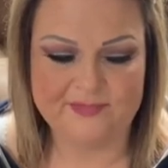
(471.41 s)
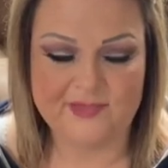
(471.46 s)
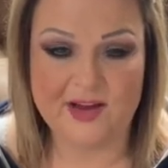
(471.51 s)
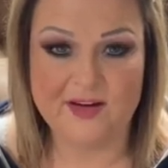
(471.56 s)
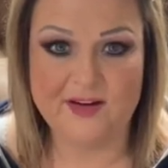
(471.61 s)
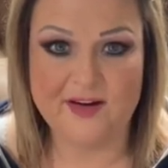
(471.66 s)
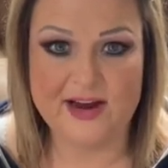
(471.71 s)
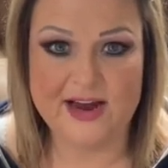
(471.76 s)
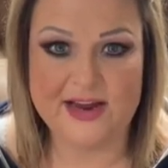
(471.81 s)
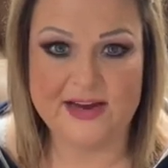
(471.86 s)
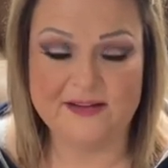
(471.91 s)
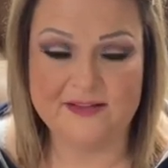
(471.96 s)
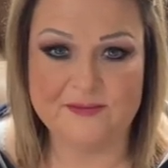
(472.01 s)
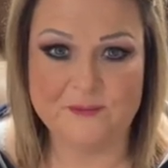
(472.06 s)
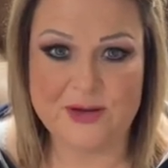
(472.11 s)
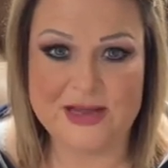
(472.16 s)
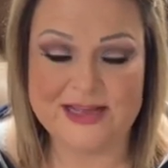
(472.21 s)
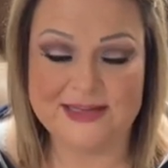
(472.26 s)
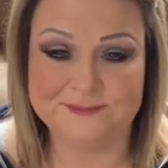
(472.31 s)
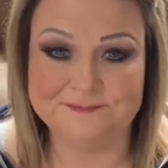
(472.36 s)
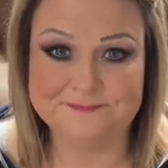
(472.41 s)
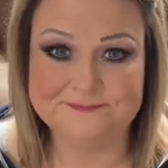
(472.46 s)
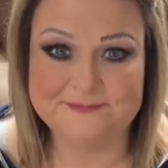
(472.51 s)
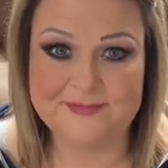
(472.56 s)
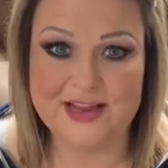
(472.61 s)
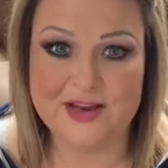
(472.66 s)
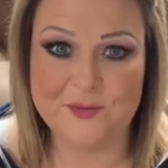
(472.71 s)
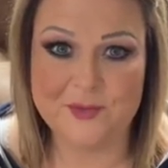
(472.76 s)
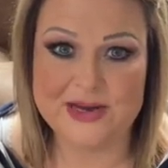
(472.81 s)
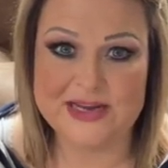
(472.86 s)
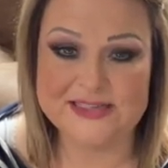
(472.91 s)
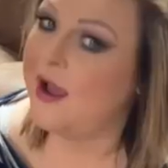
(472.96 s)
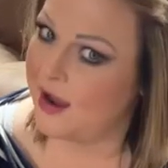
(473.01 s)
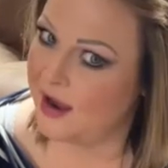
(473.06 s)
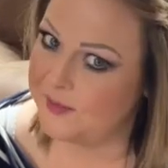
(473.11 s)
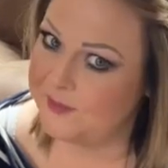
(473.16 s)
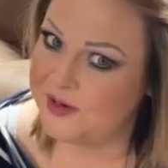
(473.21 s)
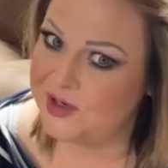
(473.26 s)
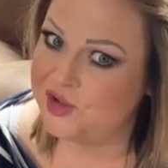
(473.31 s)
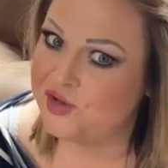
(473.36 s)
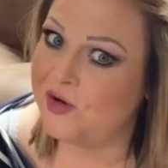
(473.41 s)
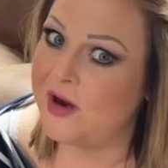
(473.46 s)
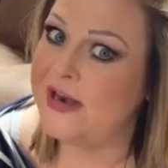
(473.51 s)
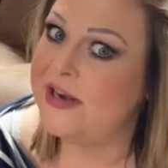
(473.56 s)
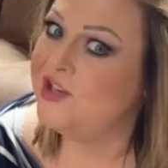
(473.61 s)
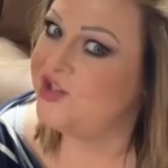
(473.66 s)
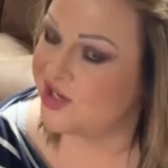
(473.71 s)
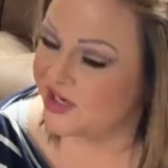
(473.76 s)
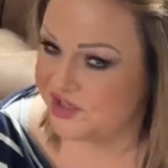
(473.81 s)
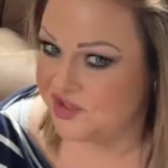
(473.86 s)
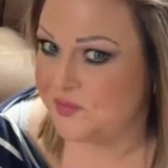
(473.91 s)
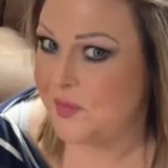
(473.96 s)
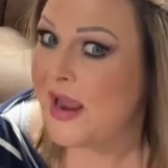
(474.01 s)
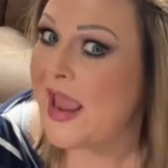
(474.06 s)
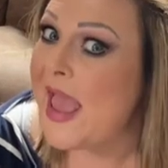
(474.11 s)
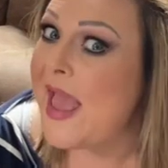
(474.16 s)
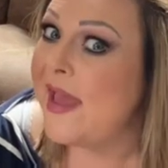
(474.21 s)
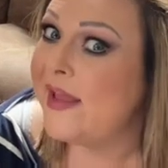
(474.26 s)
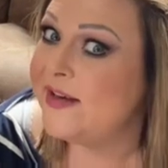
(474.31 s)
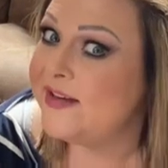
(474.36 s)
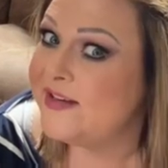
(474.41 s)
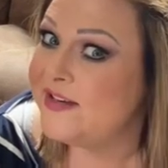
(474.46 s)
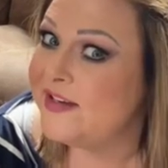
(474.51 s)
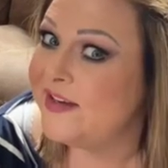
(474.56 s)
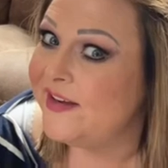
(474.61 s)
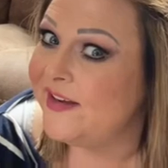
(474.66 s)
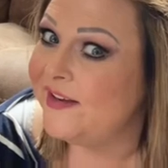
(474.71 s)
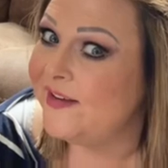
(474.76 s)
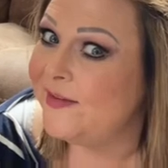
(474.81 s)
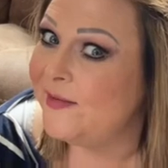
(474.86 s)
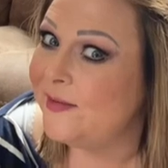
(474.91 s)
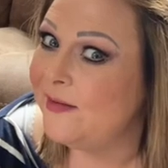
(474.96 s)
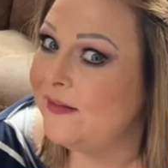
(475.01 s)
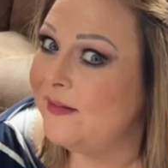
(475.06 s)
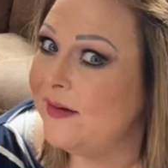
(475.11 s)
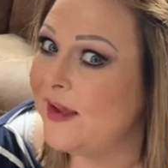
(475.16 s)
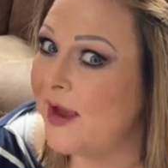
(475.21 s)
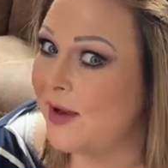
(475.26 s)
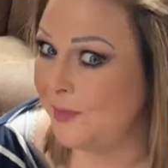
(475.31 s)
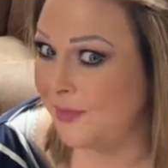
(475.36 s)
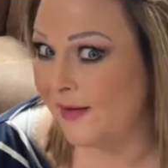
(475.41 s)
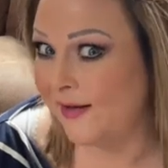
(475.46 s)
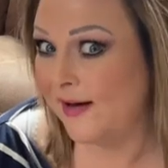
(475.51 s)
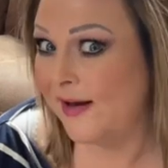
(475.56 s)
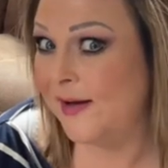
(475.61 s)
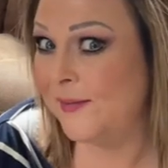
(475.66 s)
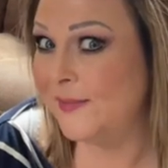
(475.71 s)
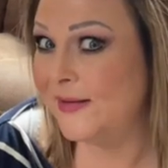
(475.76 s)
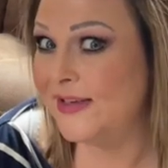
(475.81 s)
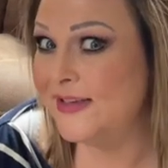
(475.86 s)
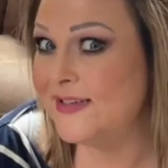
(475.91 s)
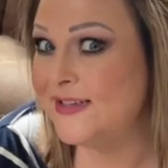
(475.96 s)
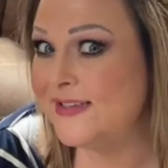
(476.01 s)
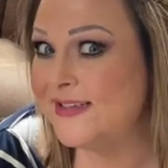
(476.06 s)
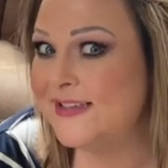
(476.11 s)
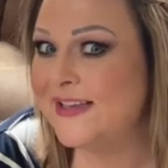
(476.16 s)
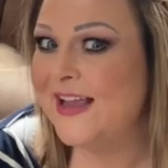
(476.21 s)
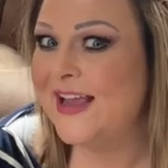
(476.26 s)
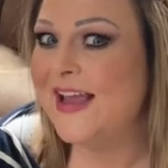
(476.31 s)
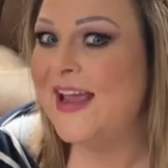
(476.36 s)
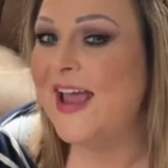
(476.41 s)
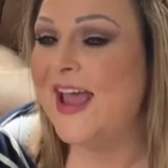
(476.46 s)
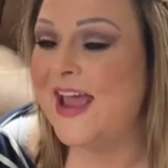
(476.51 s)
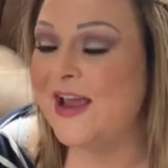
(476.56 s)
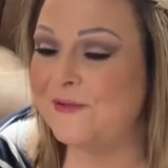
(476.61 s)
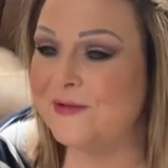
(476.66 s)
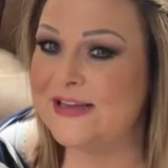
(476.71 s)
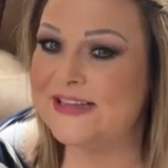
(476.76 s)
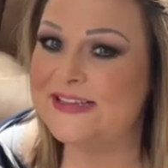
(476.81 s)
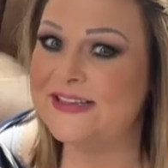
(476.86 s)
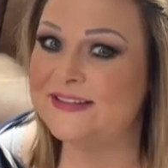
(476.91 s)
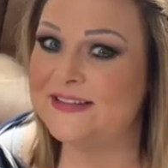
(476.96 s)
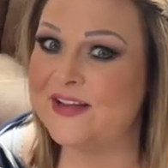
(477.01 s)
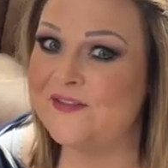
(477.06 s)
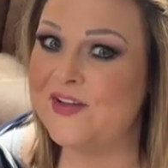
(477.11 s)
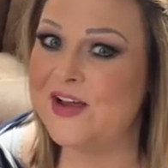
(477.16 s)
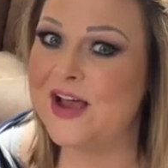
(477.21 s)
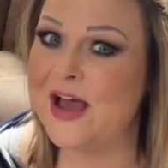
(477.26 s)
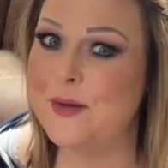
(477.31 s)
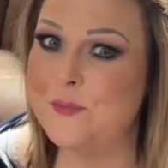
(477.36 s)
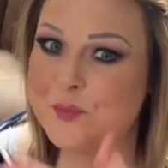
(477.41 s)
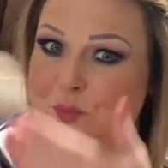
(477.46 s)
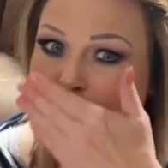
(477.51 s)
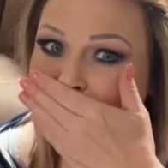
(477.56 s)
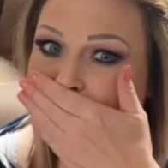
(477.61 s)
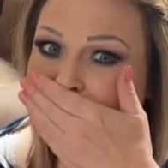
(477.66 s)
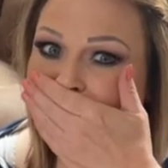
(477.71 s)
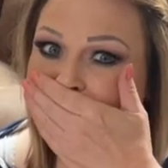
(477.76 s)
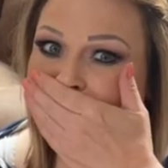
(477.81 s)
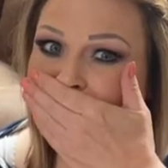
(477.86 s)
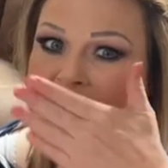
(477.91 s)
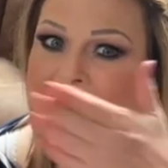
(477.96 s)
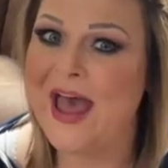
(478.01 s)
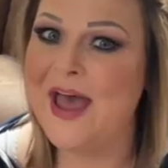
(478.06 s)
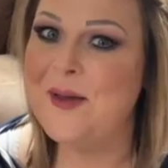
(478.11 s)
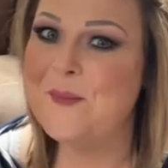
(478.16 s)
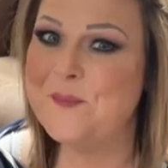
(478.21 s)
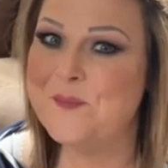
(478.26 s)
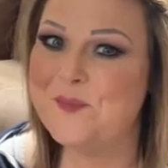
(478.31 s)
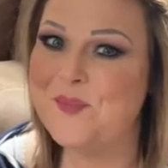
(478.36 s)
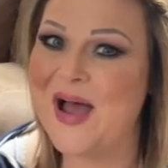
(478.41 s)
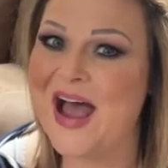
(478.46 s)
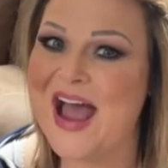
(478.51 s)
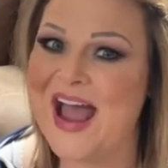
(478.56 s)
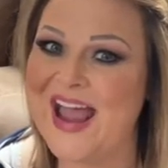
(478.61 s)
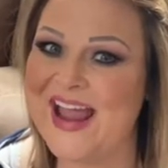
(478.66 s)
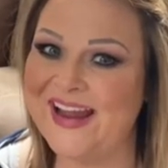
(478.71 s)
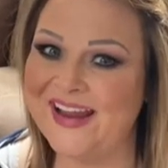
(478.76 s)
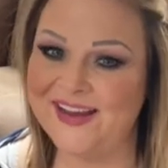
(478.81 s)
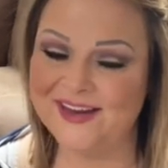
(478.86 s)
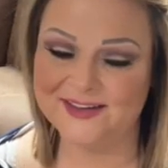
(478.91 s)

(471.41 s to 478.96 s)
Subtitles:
All right, well, anyways, I'm gonna try to change my attitude, I promise. Anyways, love y'all, bye.